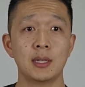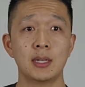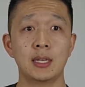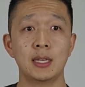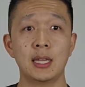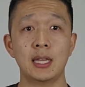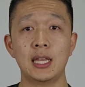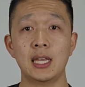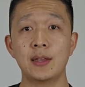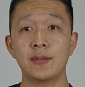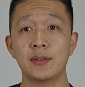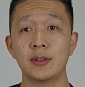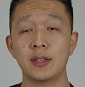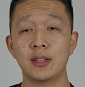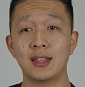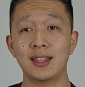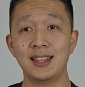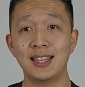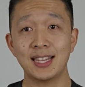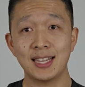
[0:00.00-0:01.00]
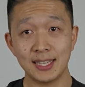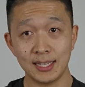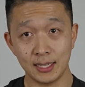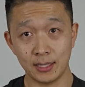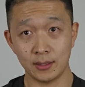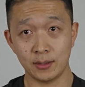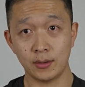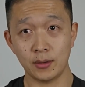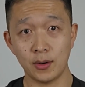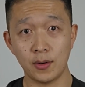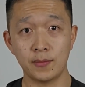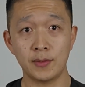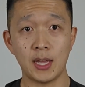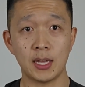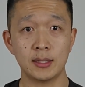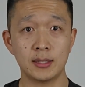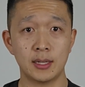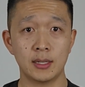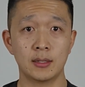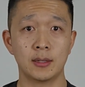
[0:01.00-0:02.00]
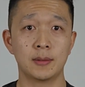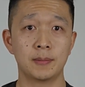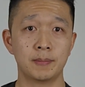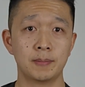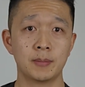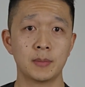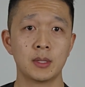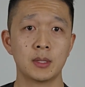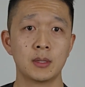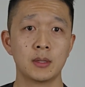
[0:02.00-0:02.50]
and even a thickening of that tendon.